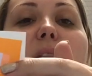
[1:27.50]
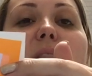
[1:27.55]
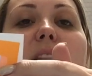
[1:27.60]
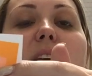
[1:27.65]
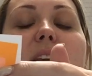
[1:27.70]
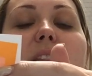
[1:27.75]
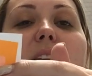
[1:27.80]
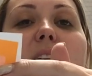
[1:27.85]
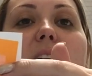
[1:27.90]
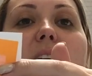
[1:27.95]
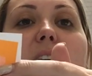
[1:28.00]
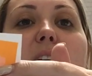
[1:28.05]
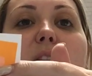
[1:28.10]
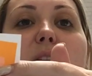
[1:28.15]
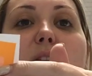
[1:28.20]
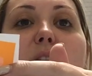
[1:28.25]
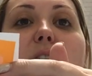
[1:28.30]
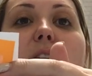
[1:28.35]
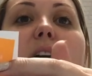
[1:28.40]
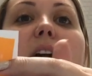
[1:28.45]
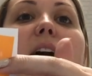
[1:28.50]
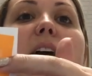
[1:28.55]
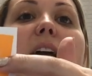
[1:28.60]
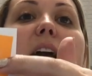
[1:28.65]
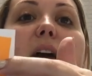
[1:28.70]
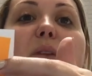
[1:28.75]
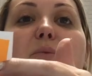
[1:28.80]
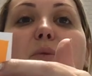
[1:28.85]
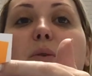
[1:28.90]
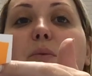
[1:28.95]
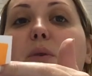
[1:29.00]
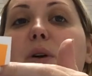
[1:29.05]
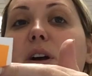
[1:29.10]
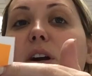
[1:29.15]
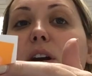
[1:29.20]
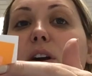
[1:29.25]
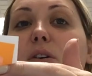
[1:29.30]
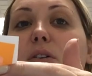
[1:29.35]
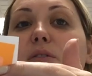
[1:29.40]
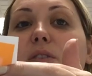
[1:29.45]
one thing that I thought, again, we're
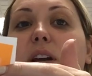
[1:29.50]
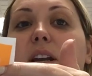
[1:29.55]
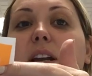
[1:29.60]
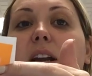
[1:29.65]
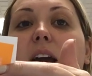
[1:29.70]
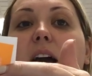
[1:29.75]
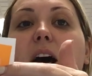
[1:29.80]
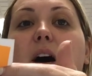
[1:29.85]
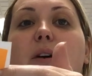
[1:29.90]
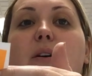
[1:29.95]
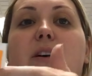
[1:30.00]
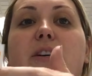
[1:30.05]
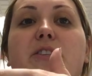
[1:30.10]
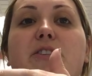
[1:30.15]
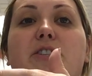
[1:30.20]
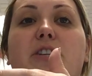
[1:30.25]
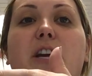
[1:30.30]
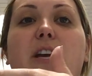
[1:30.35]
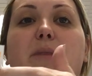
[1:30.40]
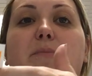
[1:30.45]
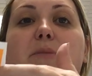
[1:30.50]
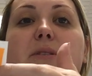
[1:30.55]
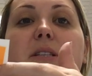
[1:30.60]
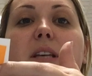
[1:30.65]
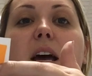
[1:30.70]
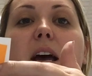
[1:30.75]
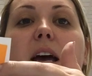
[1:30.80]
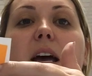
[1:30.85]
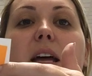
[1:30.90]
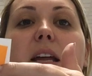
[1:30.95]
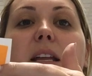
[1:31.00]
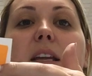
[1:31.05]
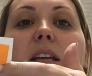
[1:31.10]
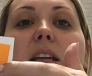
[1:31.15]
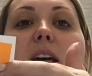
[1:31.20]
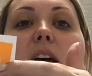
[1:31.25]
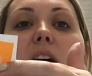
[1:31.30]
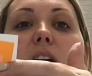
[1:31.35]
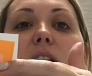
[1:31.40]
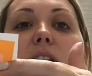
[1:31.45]
working on right now is shapes,
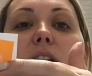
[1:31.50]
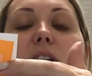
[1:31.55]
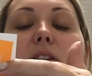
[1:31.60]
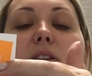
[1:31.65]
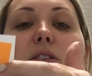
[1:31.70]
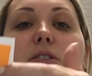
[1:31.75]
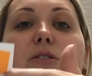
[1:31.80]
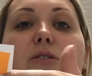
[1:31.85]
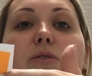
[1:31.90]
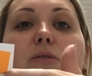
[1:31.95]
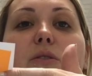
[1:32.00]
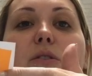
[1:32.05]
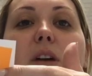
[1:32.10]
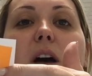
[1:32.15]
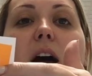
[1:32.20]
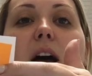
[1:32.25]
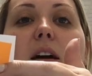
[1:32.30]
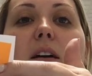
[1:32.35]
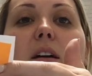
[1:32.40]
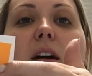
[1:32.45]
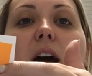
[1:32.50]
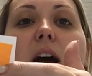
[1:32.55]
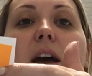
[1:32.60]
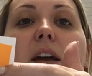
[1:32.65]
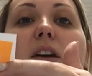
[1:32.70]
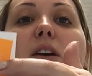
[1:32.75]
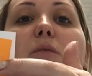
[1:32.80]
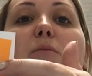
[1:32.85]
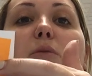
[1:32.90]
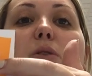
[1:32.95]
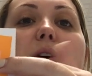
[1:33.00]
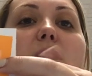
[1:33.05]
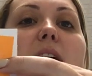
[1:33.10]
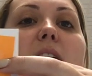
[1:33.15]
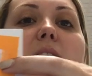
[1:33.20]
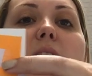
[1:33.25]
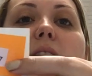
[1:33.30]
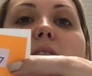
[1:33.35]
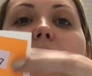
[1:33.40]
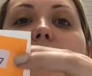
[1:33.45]
and I could
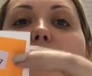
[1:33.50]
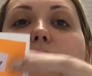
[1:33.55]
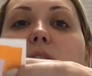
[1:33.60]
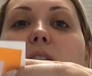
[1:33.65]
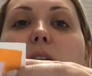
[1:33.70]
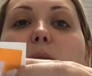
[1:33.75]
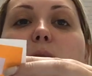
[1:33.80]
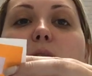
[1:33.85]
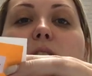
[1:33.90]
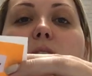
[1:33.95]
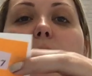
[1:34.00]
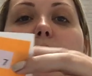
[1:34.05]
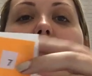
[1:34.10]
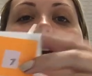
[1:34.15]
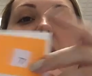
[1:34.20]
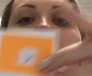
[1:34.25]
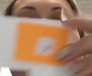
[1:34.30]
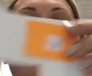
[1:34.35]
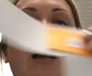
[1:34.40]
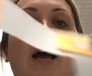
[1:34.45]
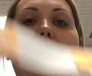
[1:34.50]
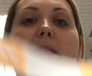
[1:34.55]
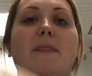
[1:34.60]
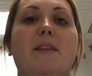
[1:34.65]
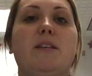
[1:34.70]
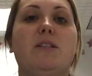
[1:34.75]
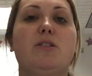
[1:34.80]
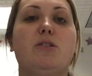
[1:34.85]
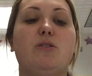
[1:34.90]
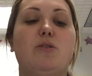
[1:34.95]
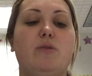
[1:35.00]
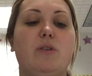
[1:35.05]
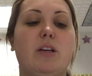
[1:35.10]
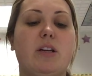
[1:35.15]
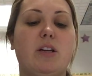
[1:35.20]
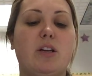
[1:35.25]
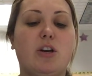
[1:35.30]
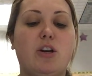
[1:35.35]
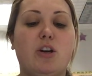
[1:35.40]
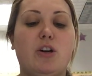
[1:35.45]
put different numbers up here, and
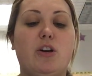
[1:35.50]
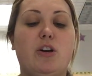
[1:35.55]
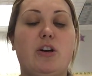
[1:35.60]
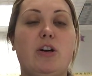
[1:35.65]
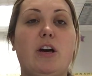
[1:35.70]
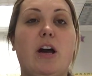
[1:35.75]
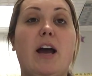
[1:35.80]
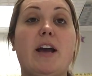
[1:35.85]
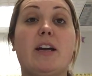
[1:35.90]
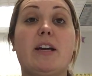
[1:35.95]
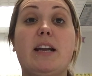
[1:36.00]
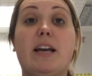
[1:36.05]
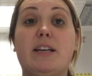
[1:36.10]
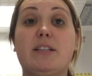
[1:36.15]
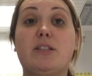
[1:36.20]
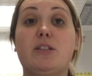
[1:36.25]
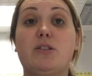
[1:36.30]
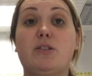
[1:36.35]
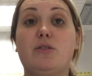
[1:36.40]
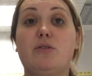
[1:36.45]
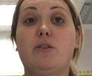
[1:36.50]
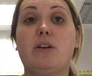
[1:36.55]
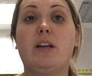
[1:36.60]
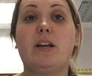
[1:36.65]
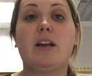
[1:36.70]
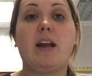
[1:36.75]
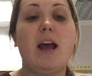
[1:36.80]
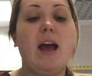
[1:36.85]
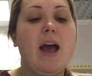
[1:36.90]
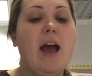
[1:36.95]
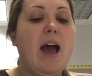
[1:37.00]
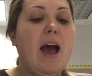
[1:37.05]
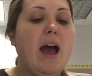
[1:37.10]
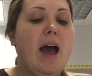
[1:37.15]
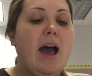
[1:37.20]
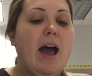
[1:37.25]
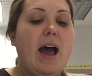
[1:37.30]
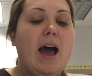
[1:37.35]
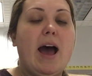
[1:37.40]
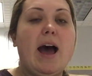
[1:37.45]
I could ask the student
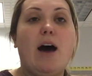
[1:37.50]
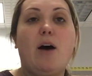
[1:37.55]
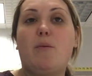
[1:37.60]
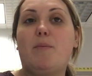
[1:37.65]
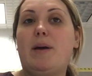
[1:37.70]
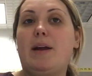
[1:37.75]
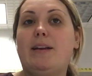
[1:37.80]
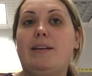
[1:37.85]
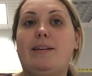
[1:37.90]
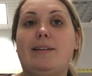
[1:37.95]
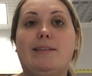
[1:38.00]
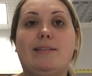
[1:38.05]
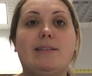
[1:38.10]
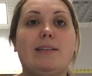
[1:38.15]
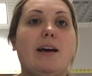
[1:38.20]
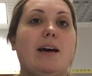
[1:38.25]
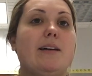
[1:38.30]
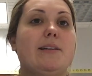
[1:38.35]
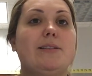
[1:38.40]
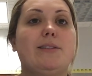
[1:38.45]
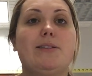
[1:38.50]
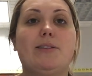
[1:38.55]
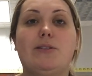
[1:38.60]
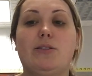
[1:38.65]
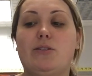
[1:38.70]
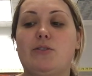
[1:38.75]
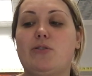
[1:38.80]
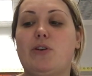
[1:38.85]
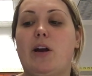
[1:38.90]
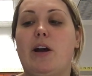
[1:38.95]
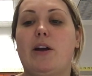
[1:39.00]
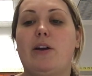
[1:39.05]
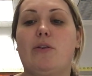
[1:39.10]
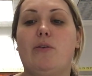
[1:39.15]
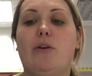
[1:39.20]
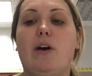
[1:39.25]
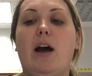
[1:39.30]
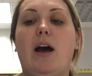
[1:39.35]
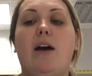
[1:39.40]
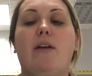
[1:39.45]
how many sides does a
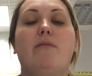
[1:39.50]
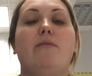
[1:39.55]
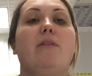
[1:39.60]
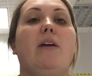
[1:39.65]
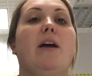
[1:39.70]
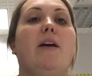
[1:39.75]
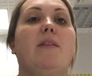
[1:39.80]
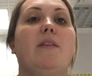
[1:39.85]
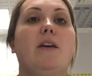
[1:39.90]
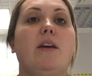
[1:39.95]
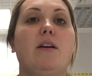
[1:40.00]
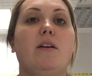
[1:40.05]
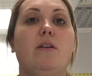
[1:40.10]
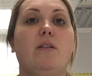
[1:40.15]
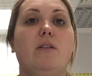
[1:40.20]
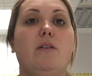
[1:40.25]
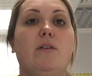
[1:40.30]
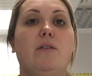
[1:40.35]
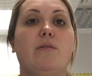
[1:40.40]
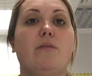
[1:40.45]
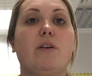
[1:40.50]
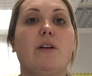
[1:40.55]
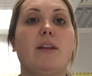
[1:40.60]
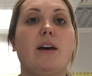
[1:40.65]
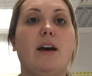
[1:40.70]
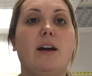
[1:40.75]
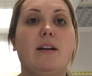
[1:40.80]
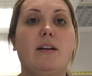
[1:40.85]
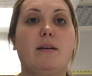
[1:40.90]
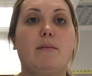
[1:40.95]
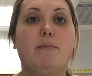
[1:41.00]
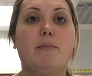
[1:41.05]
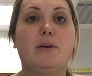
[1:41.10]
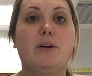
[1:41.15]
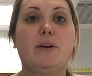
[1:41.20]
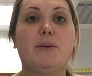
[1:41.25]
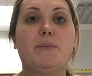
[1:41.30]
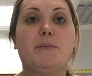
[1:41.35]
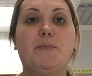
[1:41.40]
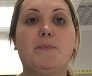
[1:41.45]
triangle have, and they could look for that
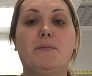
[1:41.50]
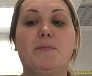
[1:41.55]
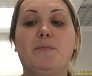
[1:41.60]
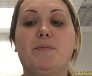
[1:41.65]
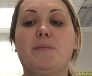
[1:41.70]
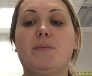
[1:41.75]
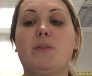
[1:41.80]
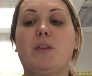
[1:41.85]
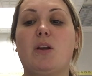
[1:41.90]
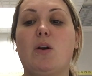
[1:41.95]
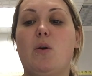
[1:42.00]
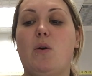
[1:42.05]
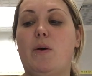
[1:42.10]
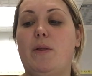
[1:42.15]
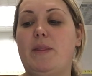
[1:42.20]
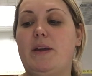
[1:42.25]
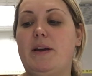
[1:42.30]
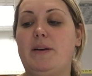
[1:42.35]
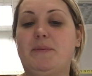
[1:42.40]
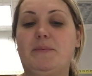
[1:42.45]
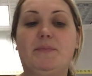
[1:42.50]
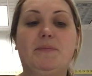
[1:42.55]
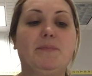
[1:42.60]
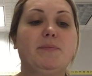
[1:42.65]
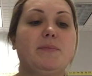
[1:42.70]
number on there.